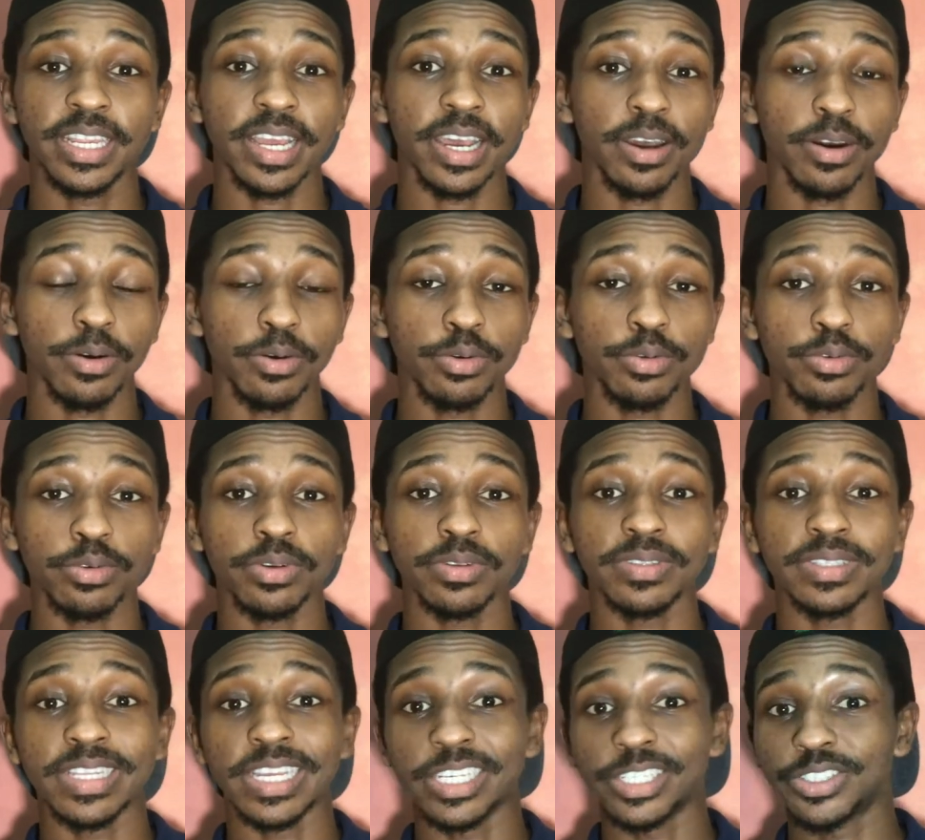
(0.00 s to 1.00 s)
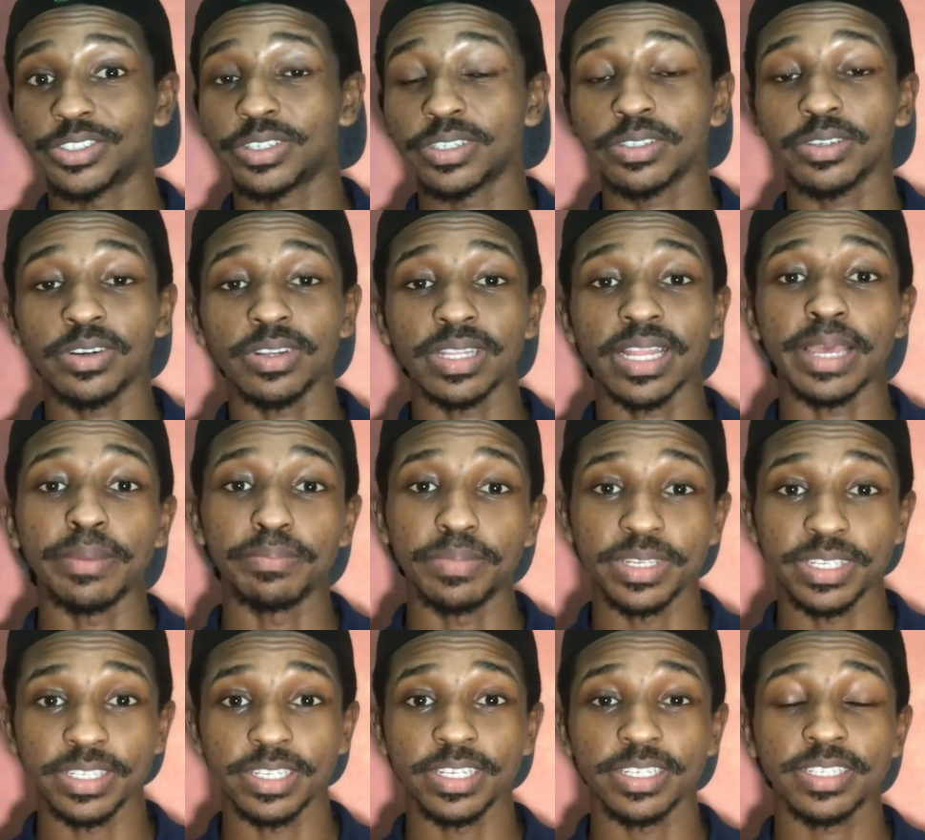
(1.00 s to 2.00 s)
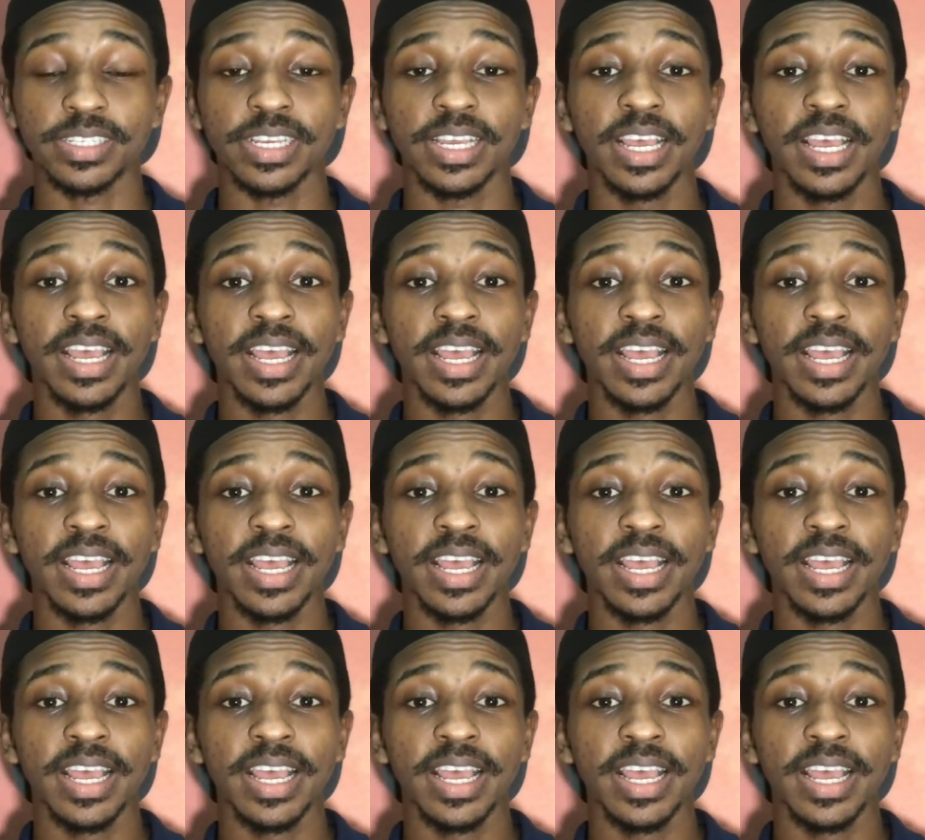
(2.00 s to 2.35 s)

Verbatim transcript: in our whole Nigerian online business.